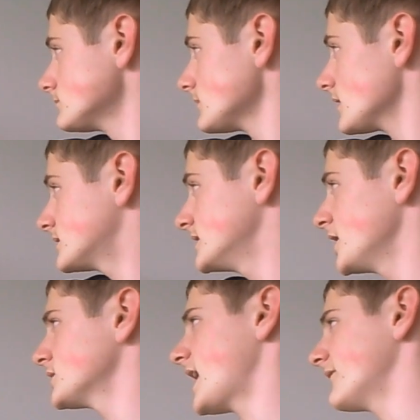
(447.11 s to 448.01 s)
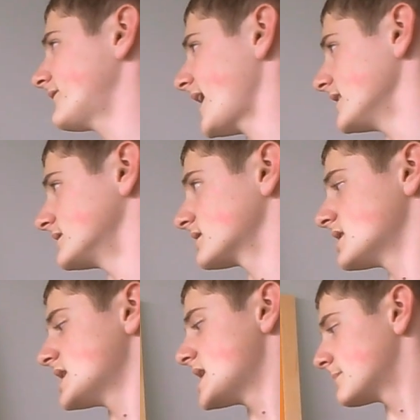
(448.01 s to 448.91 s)
here on f8.
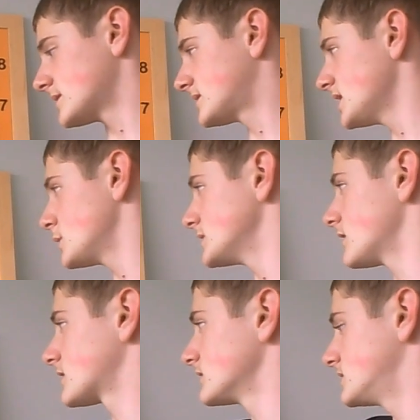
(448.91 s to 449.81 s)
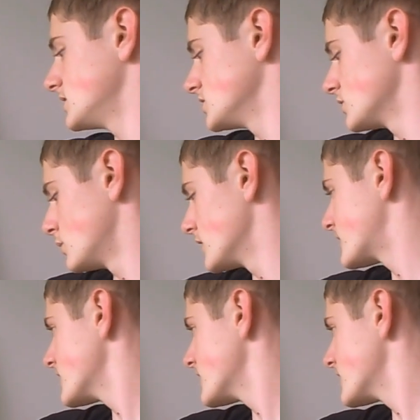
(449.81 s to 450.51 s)
But here we now continue with